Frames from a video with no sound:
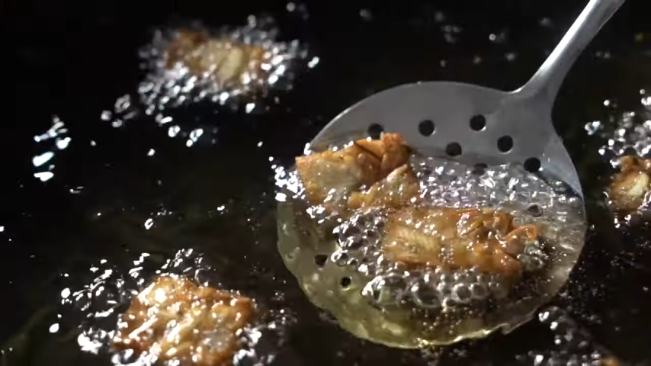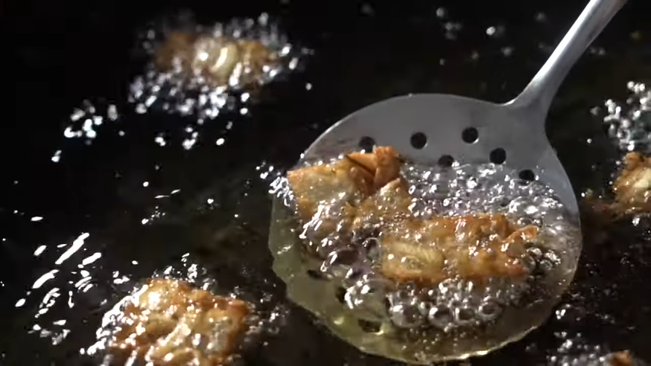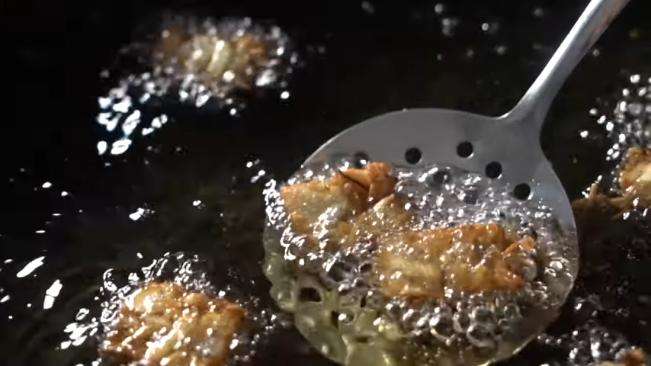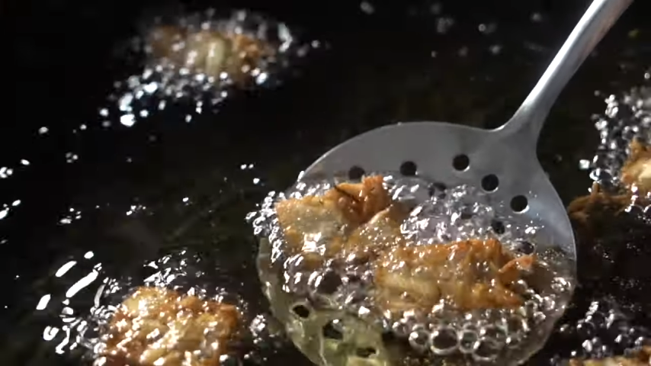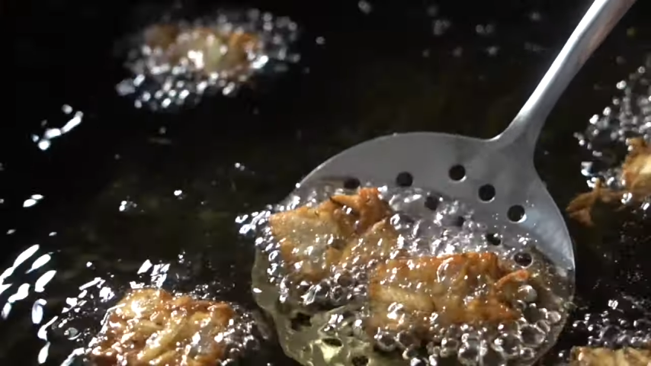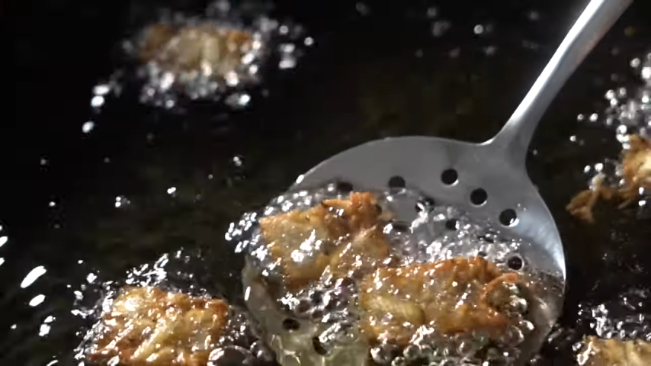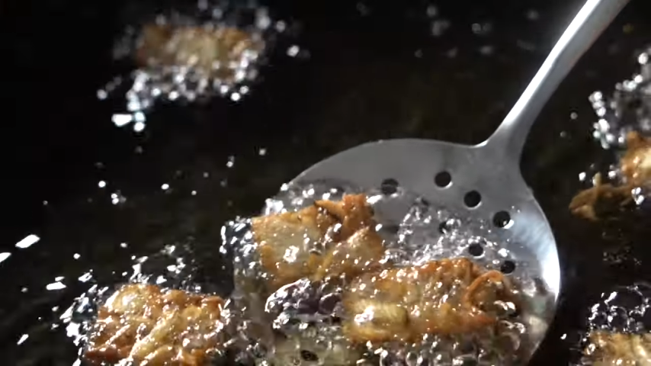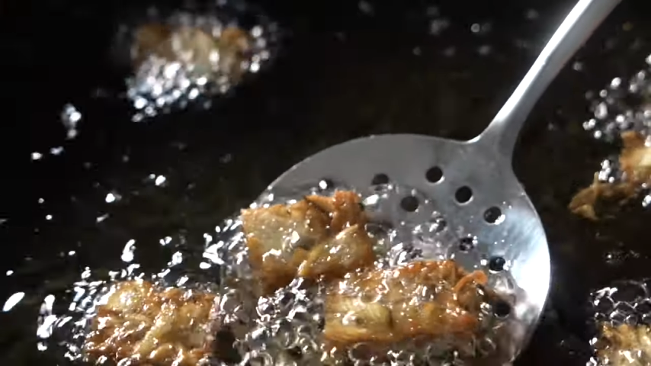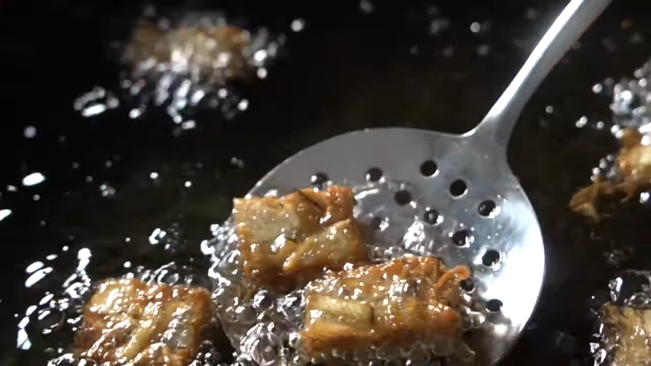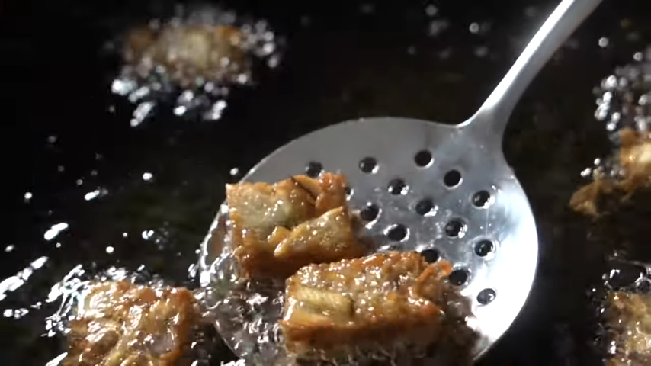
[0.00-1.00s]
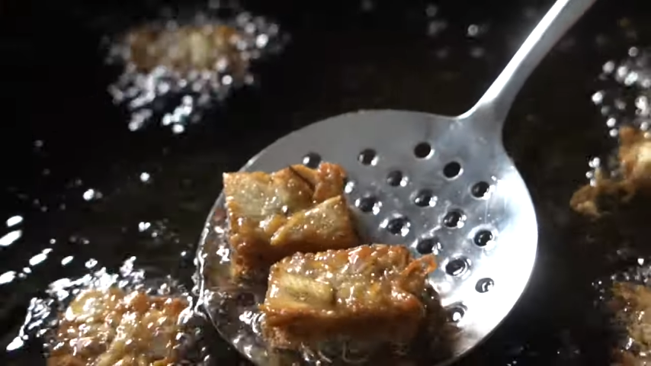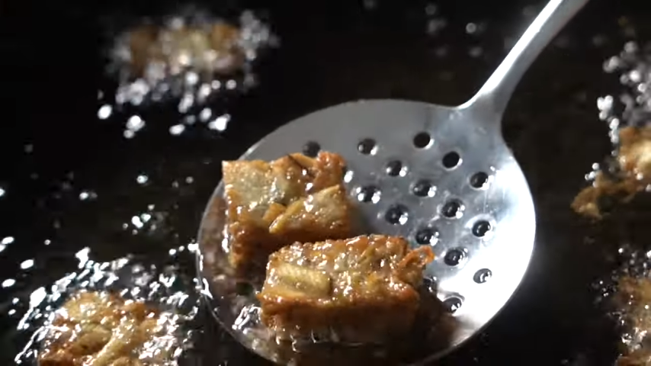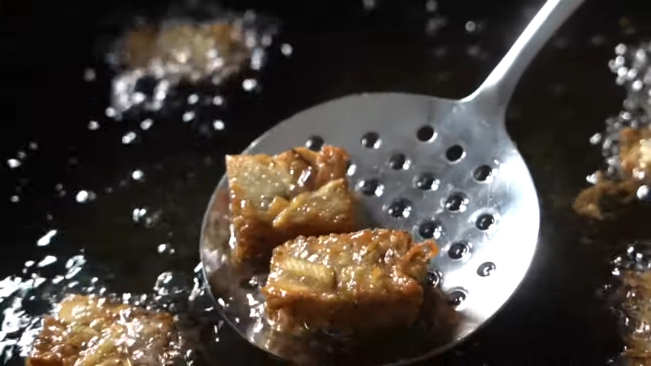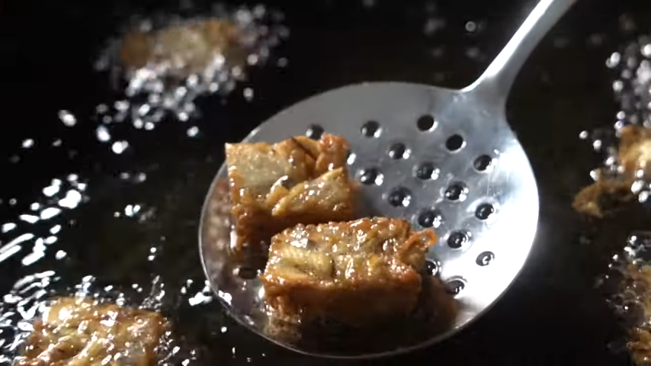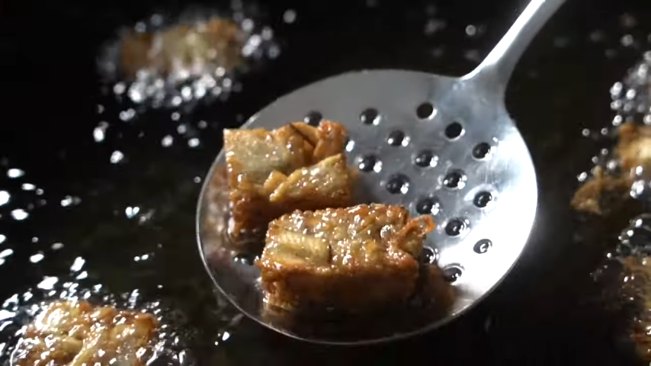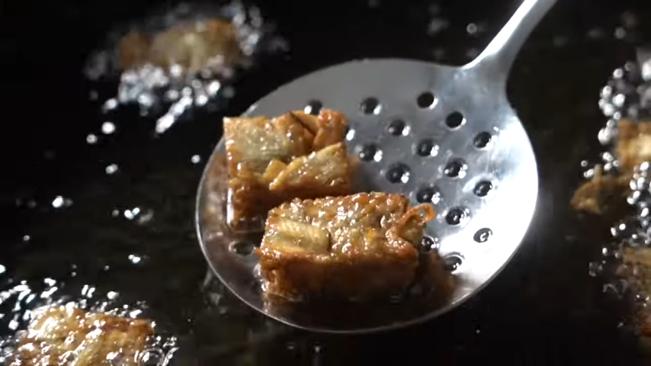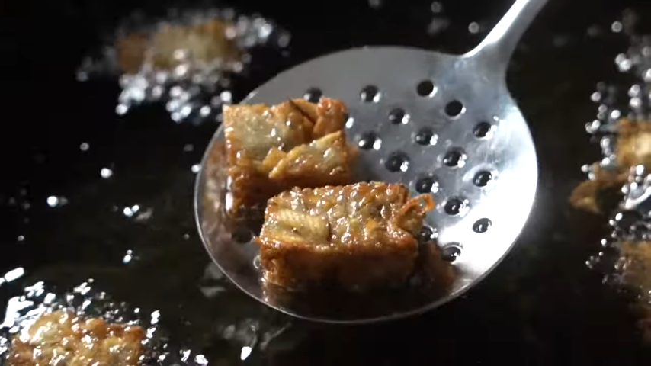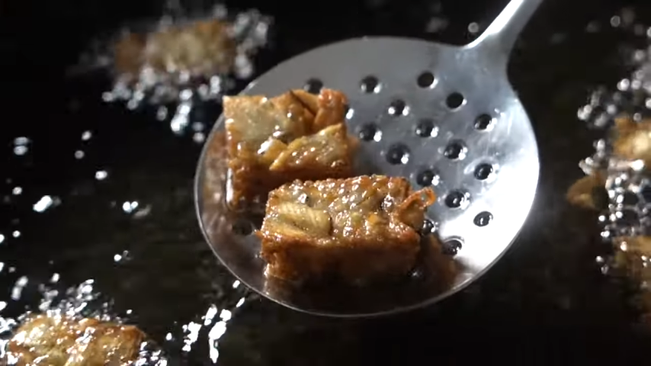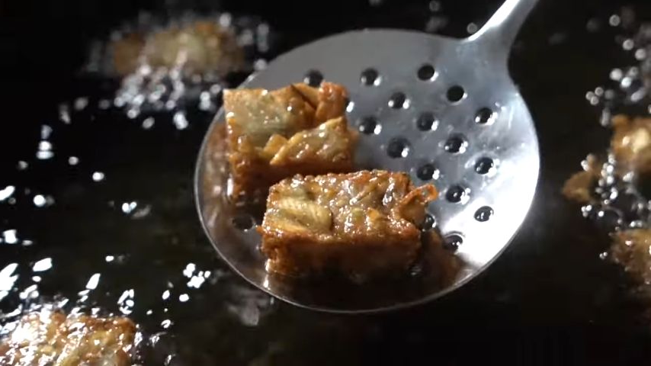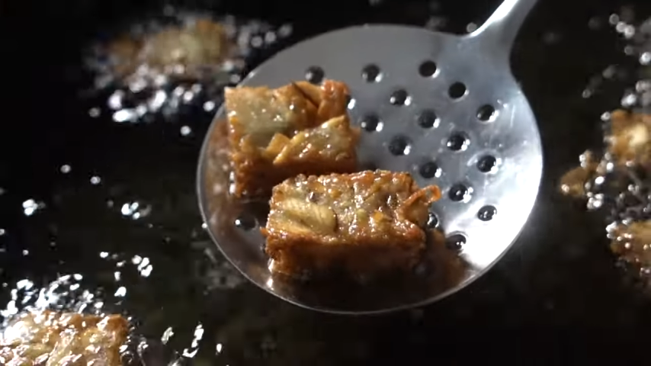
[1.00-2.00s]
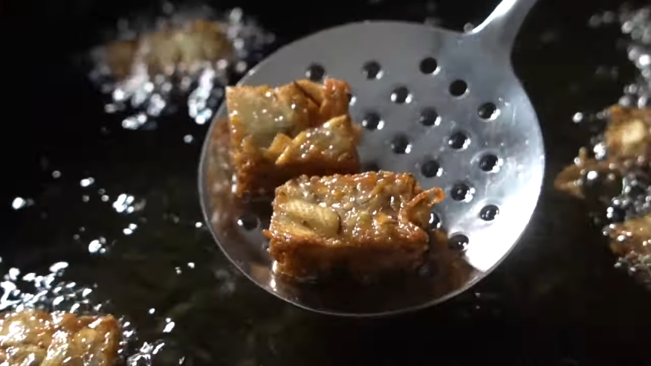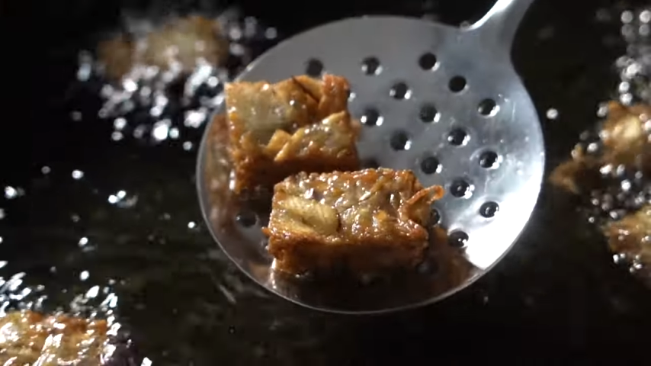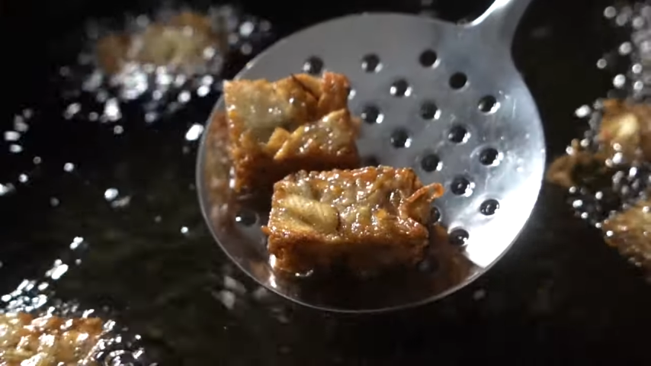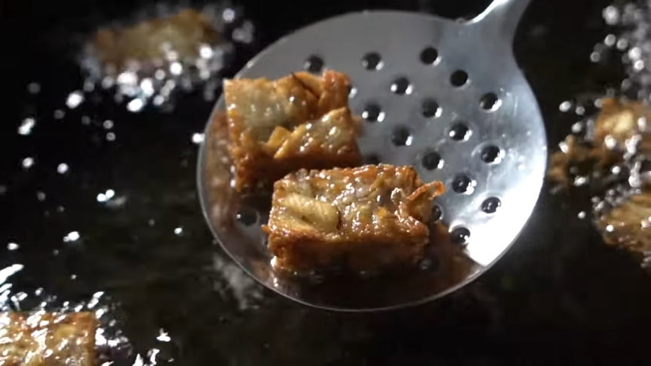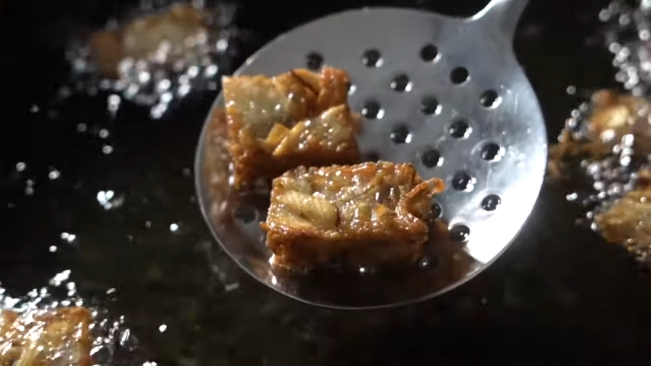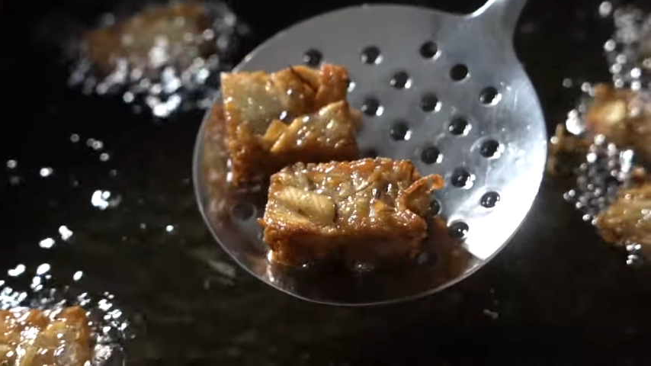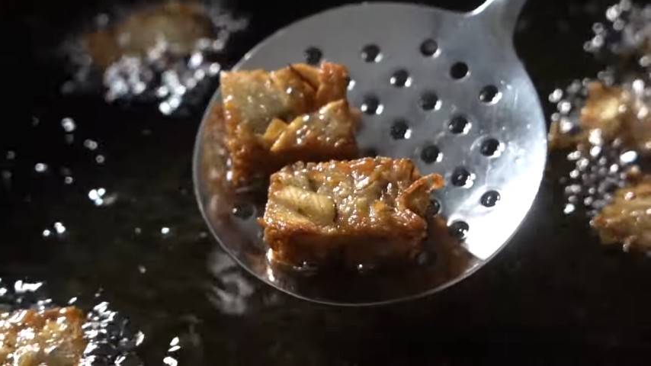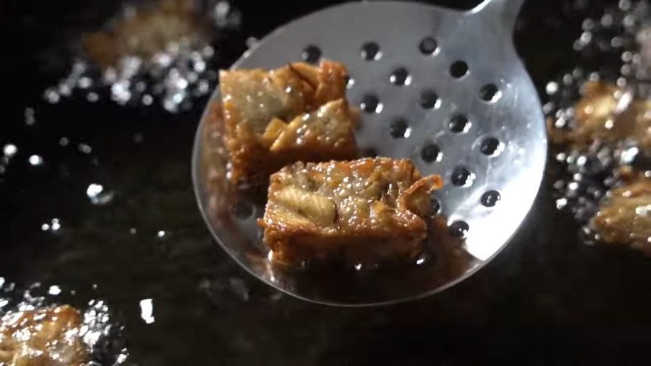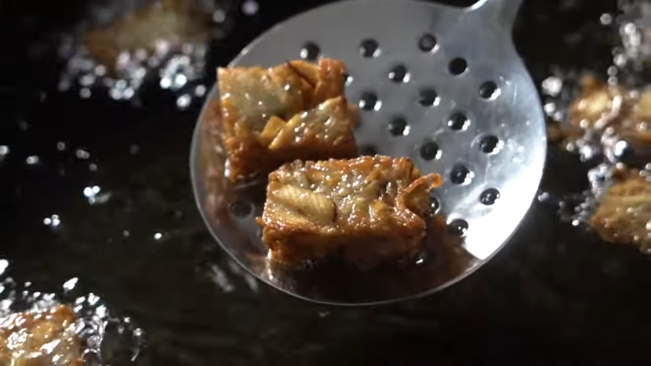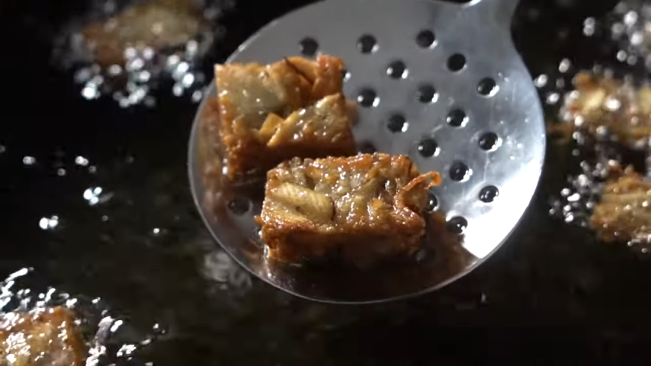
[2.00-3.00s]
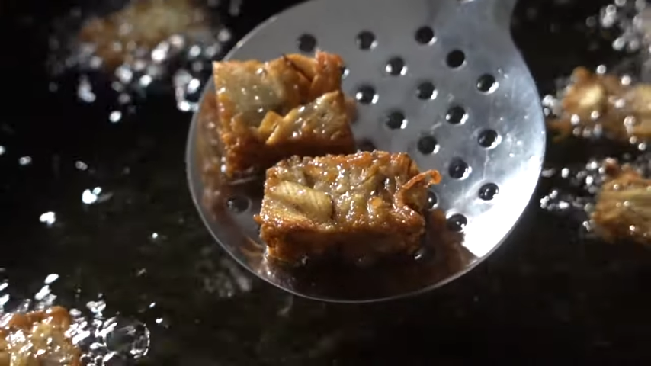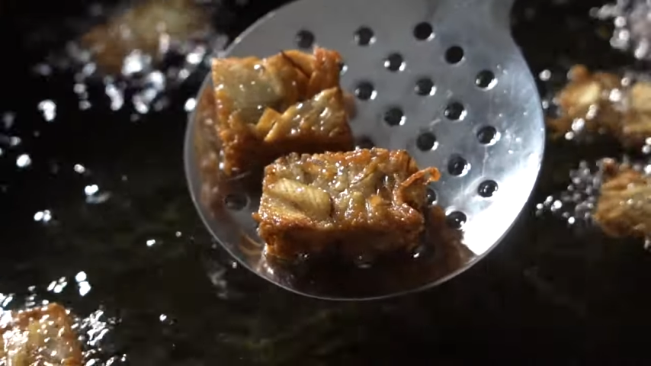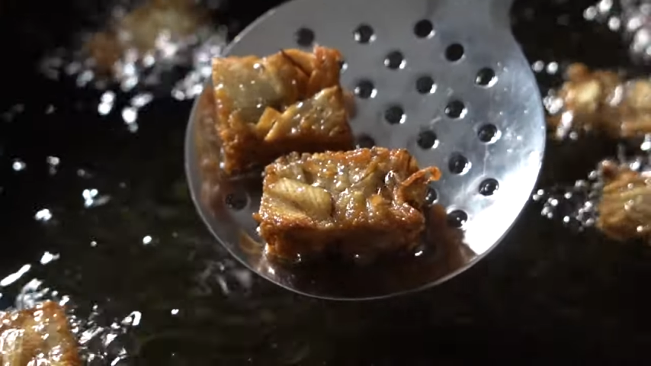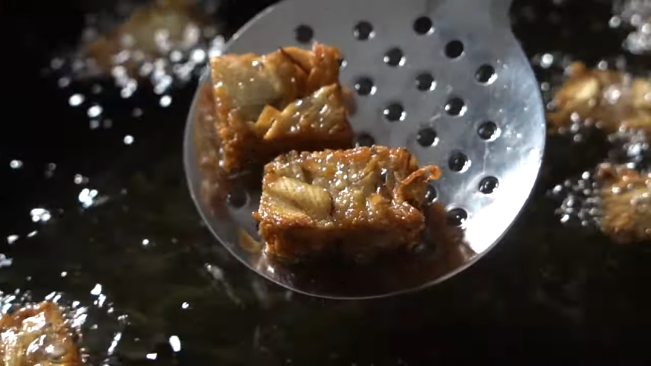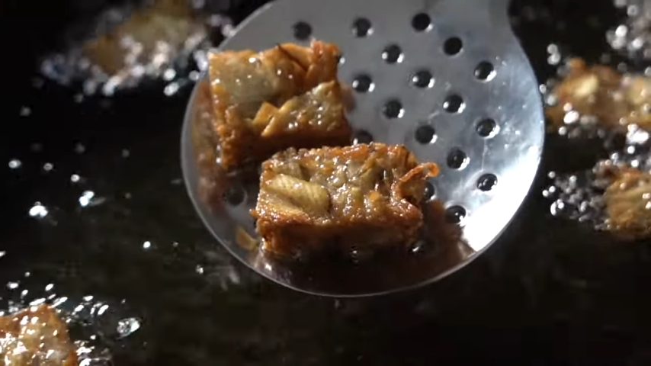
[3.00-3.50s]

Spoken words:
(no speaker visible)